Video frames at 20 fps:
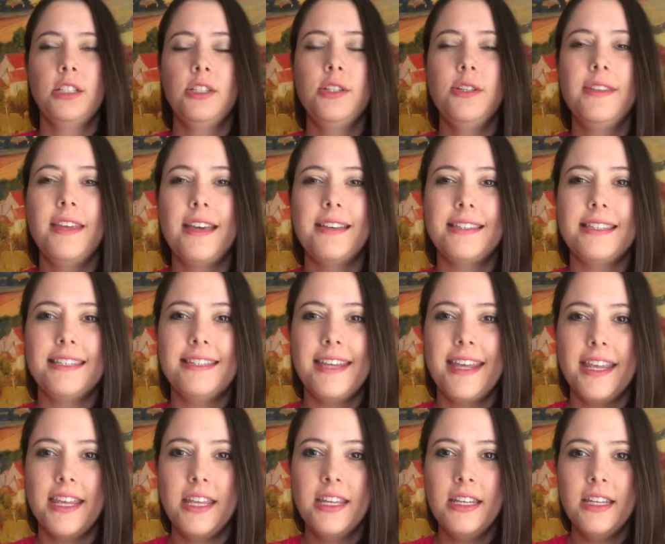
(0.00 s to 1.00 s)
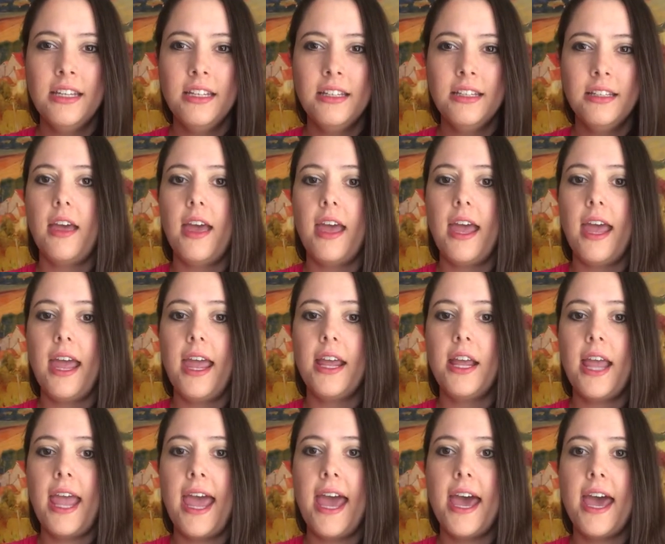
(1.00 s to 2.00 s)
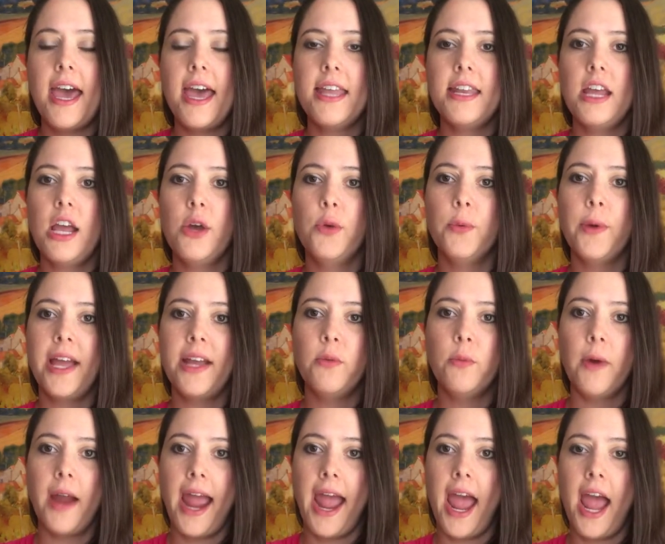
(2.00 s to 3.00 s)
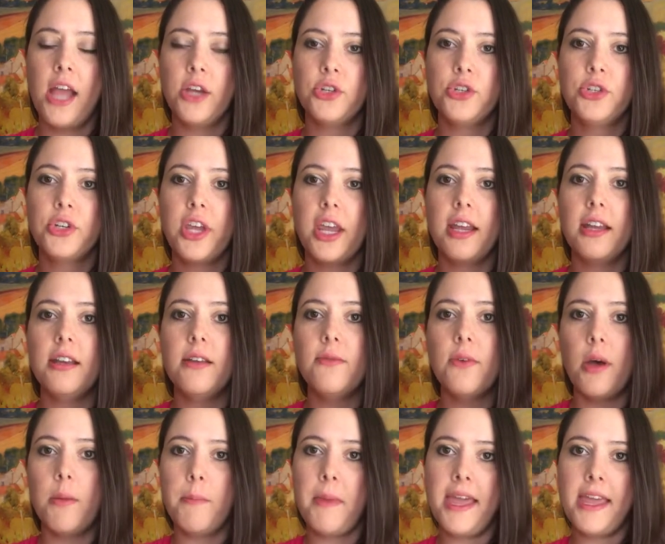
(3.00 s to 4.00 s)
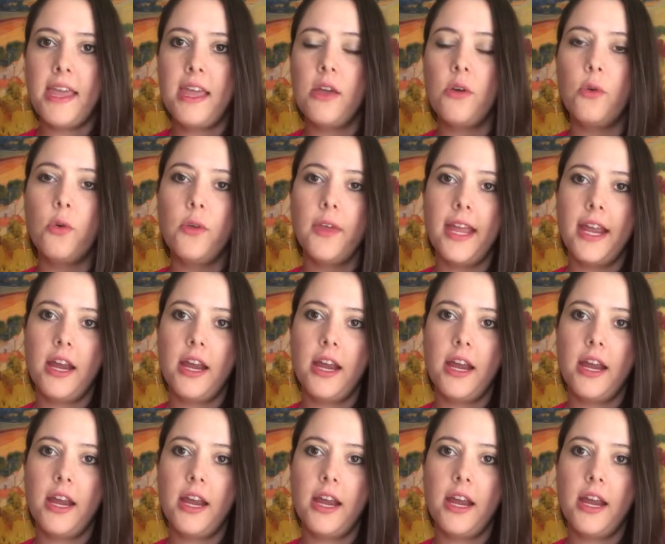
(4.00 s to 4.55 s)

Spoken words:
2010. I had a red rash kind of on my ankle